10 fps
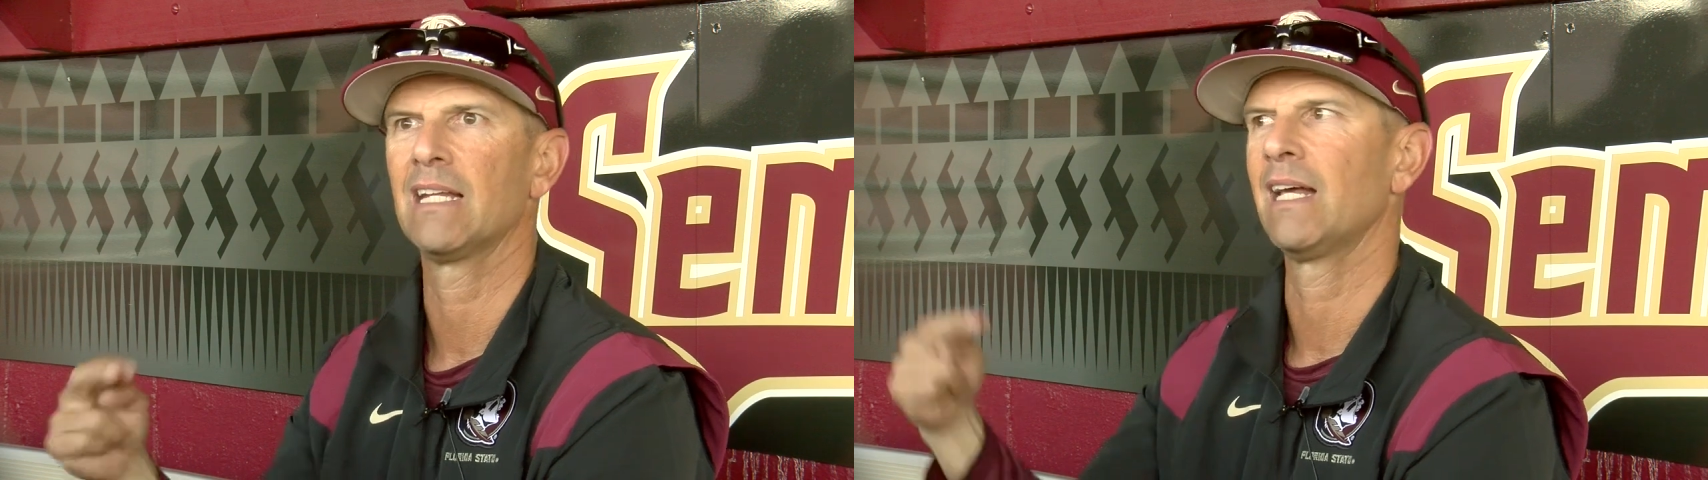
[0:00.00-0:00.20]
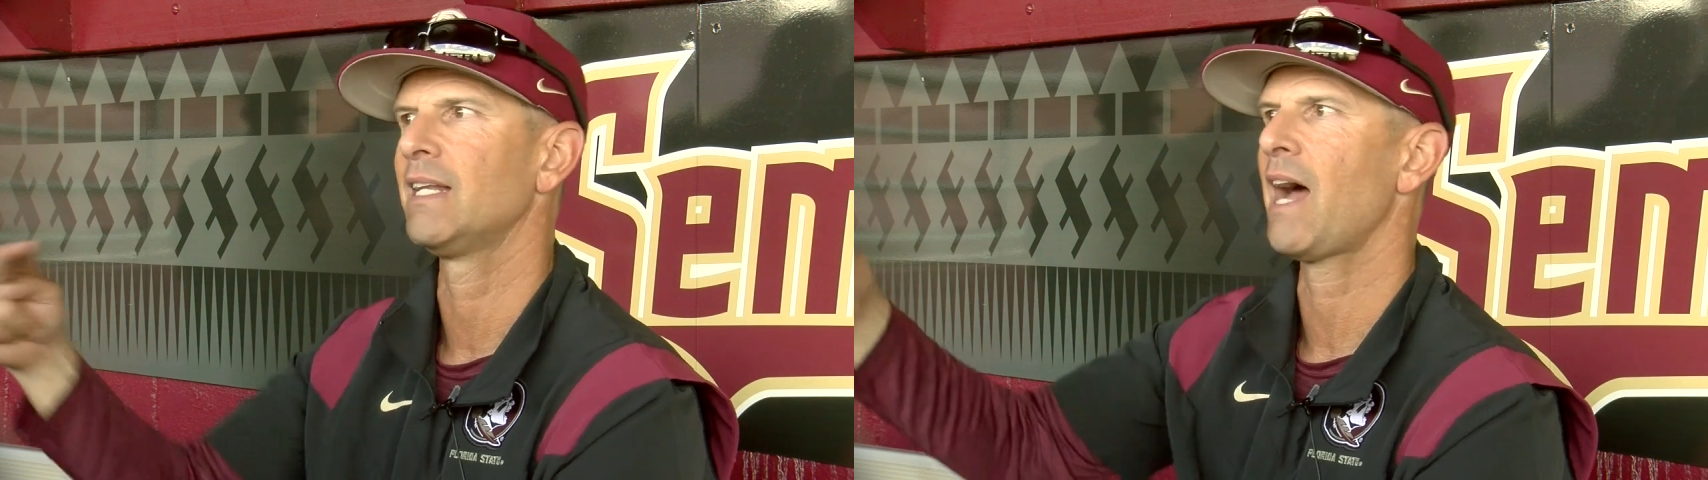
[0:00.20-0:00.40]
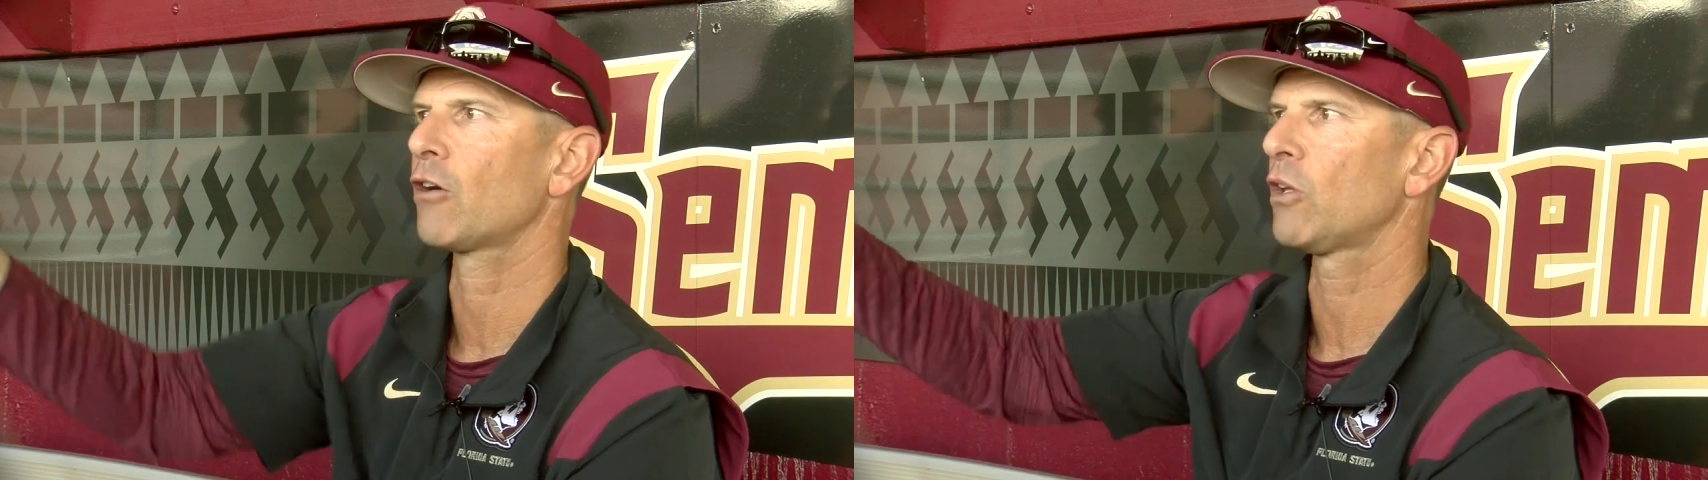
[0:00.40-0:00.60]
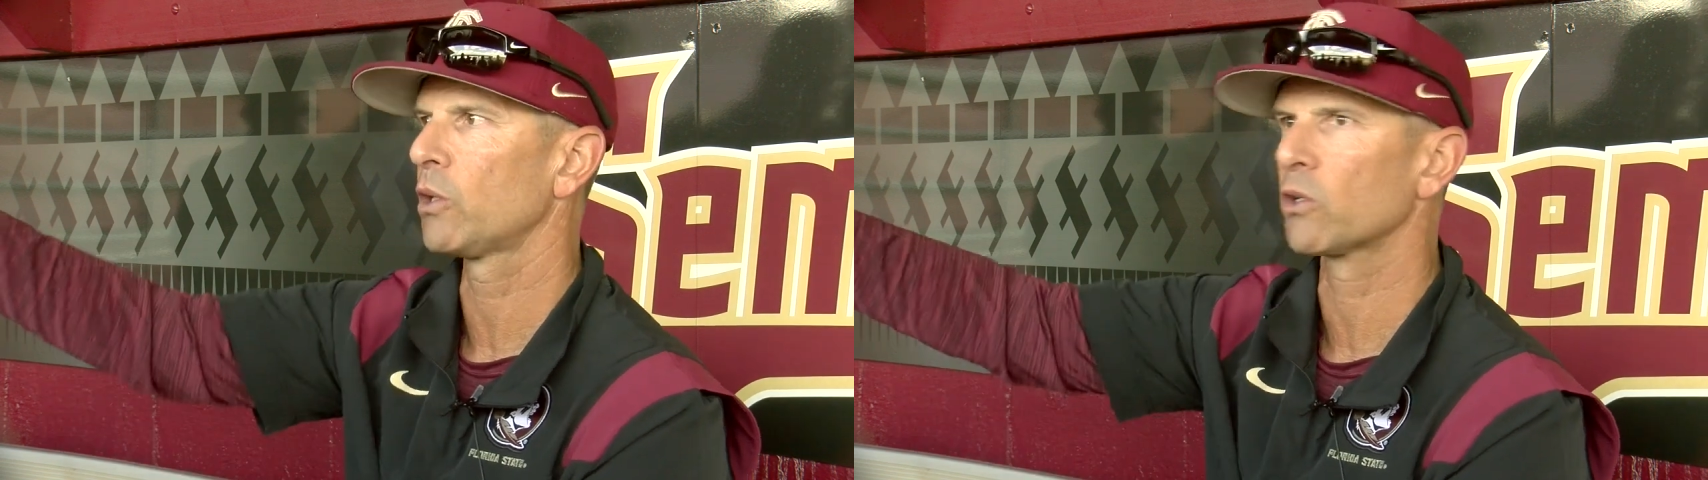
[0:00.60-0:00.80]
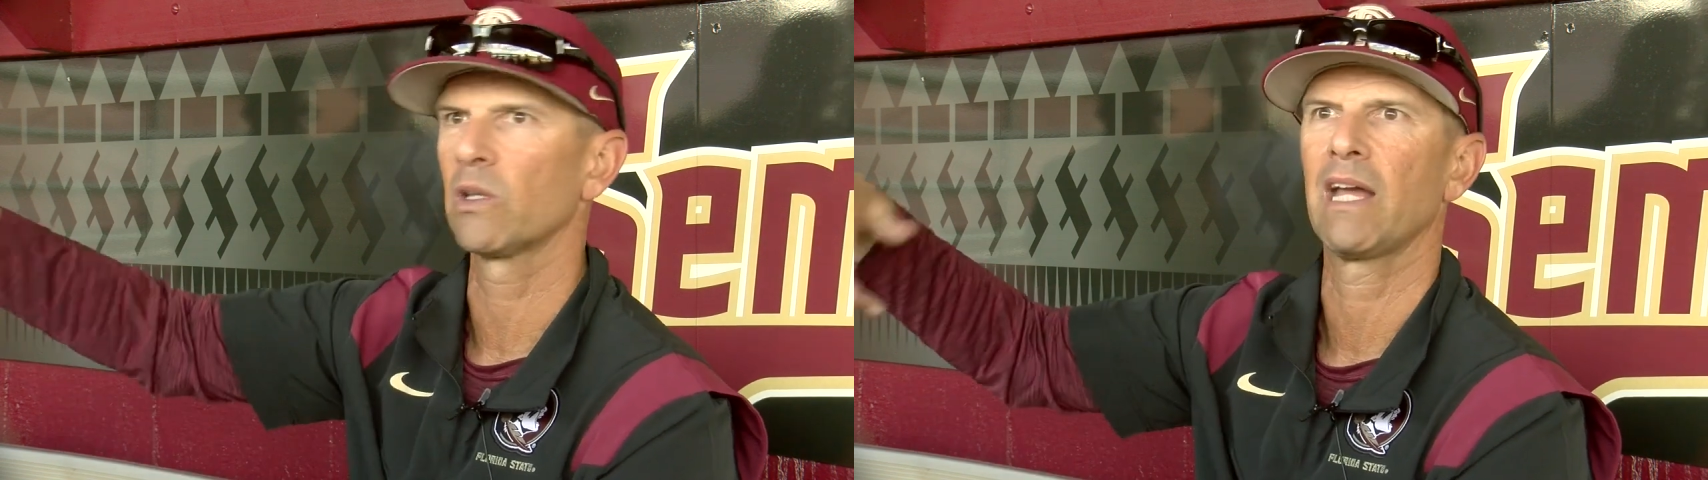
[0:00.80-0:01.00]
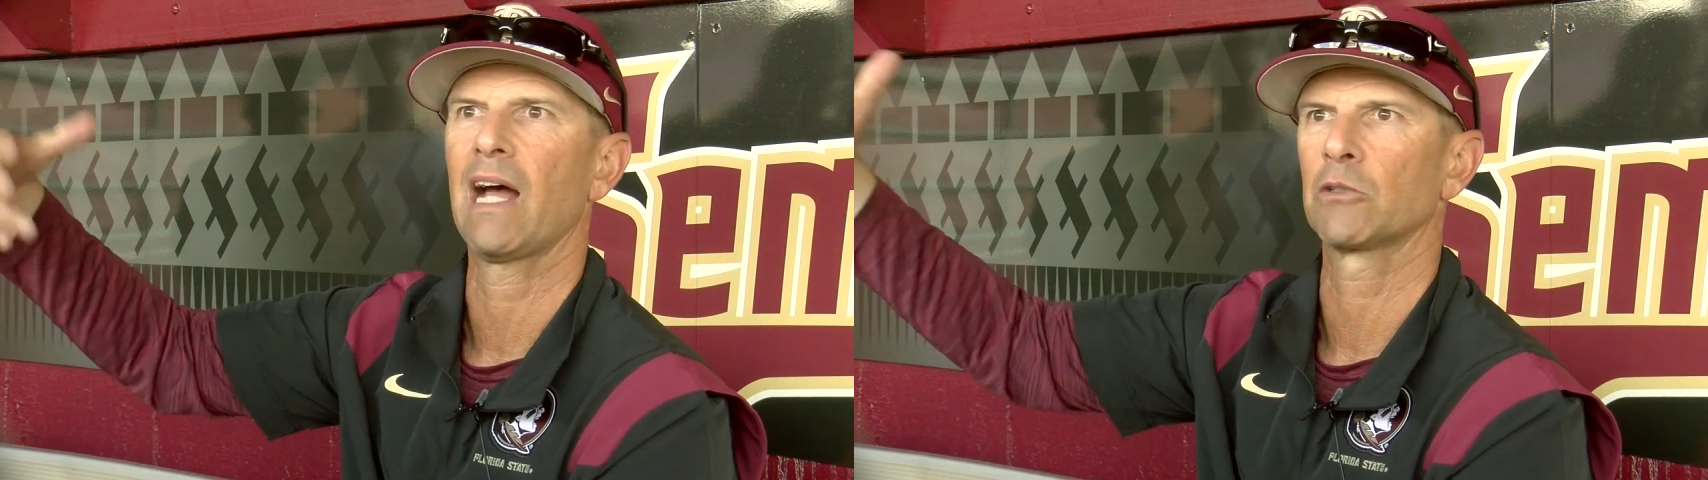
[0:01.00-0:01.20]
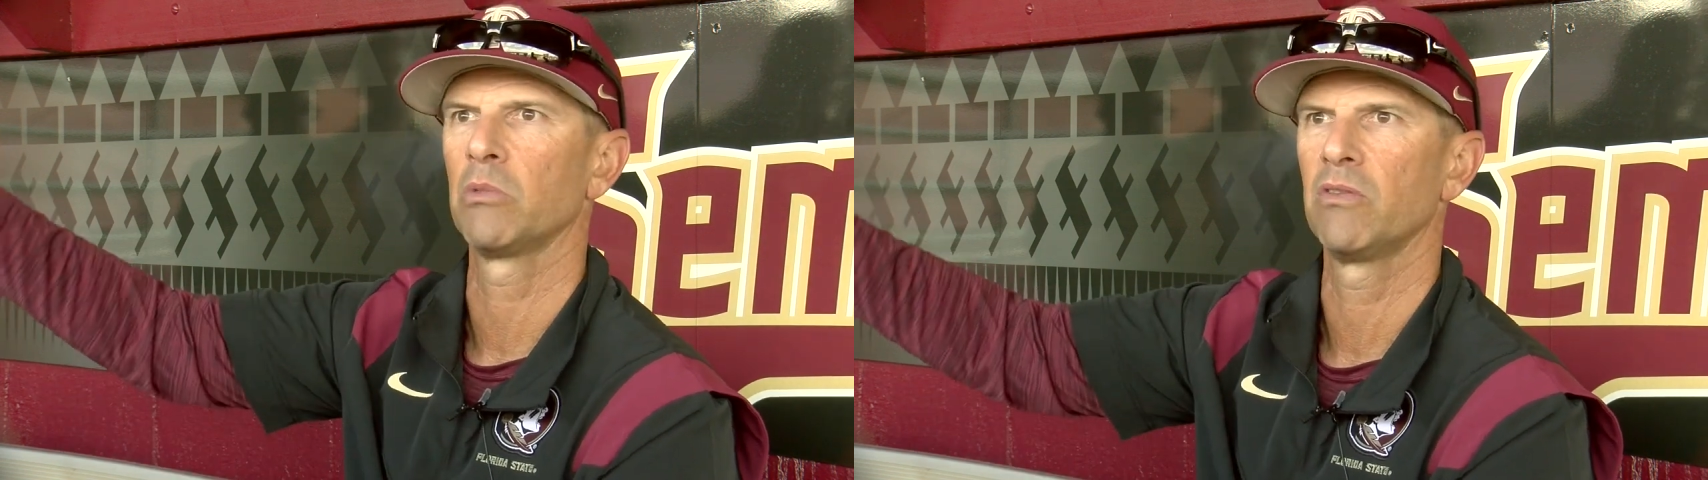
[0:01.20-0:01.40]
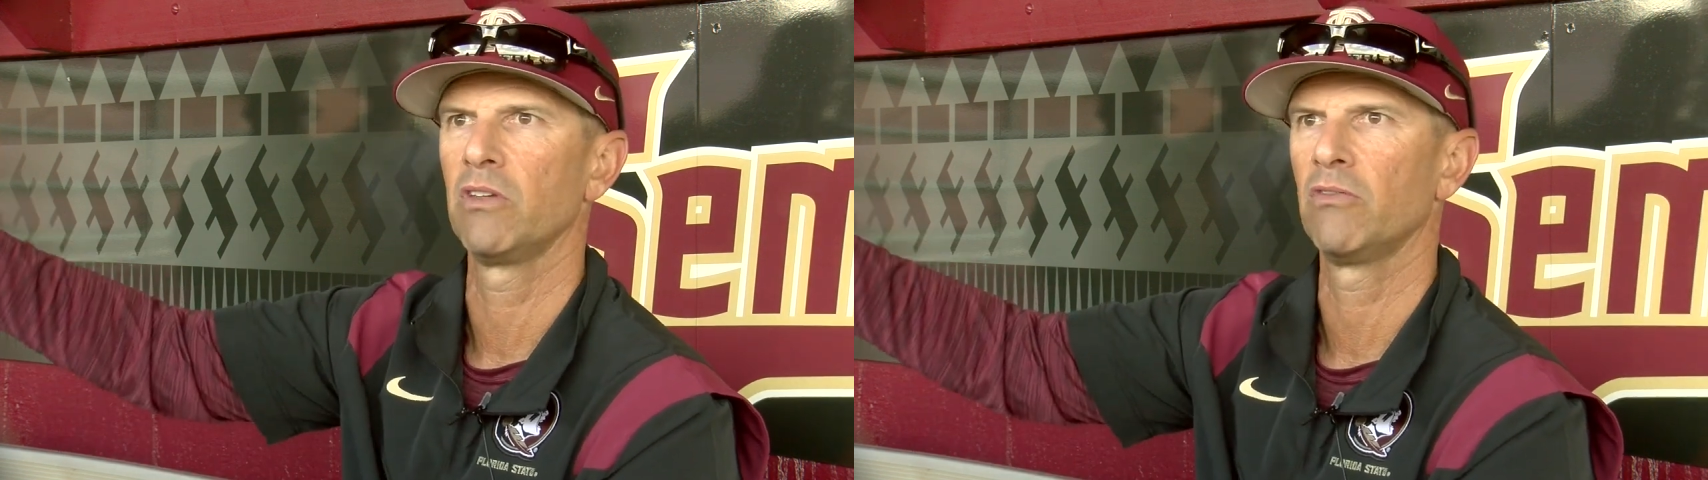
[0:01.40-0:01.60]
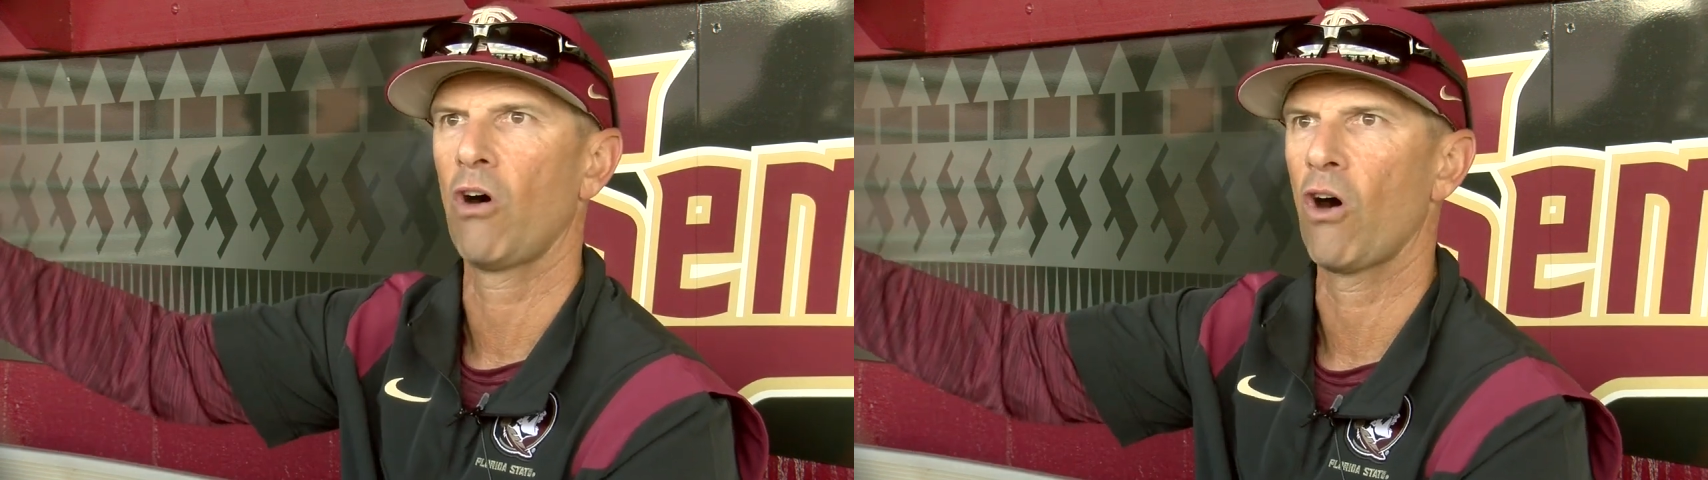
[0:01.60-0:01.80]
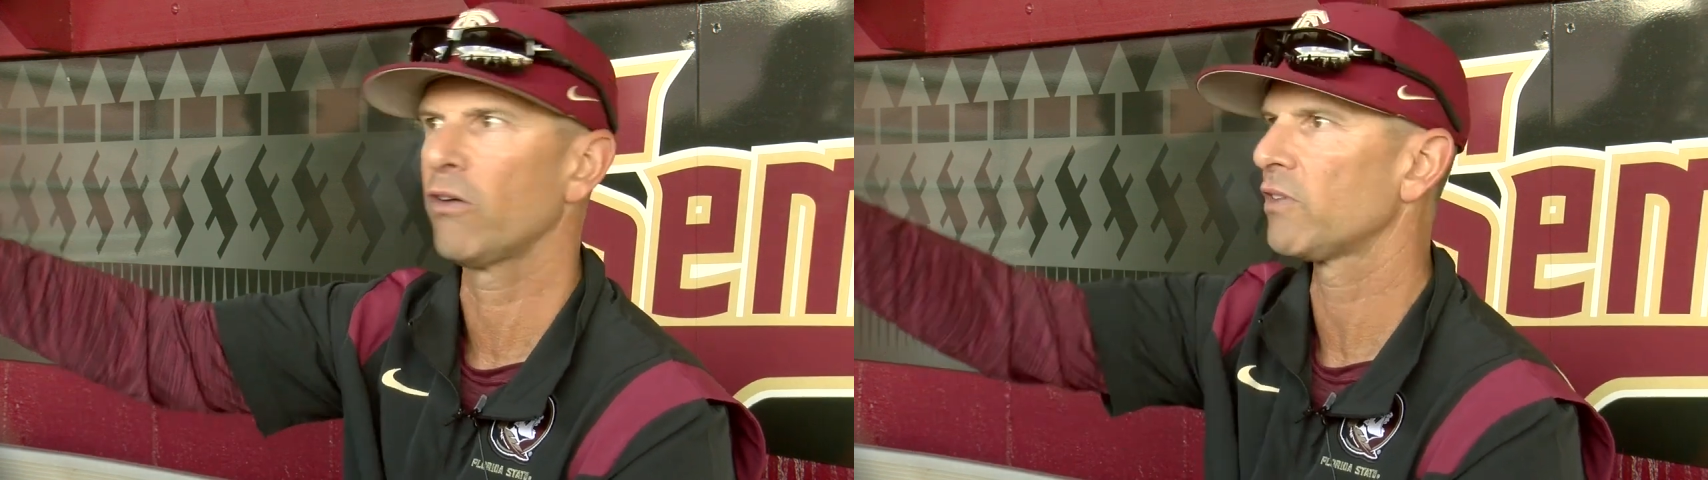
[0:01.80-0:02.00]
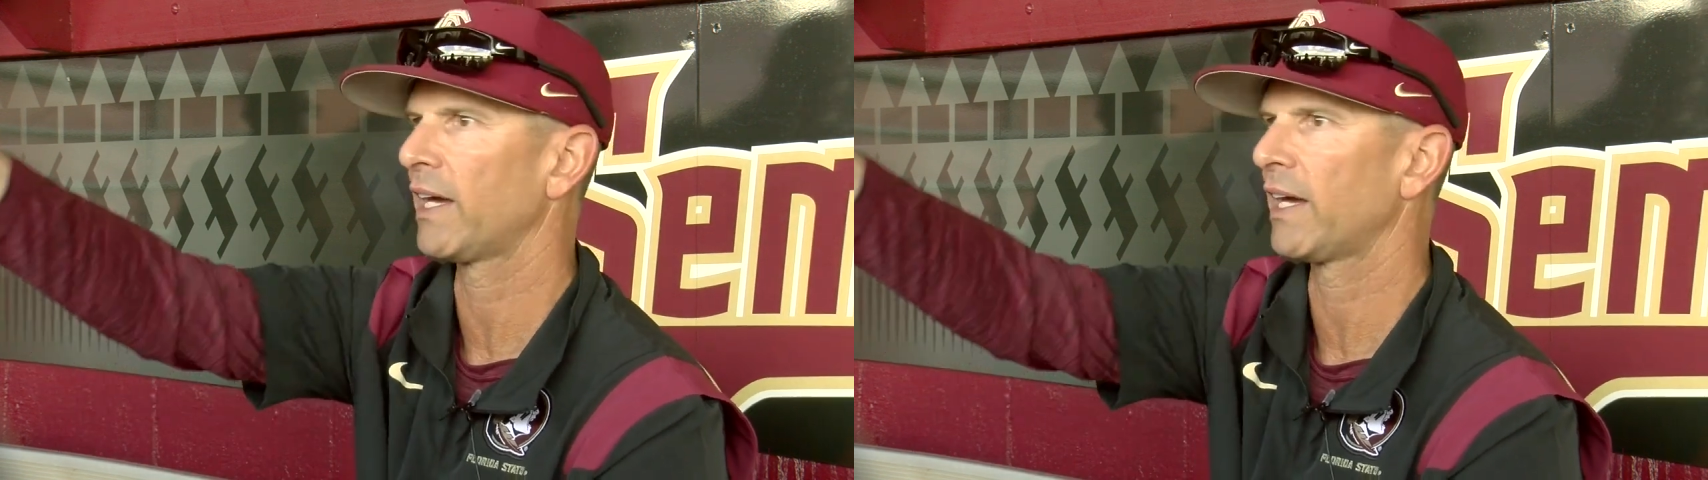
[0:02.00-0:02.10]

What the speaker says: And now clearly as we've evolved,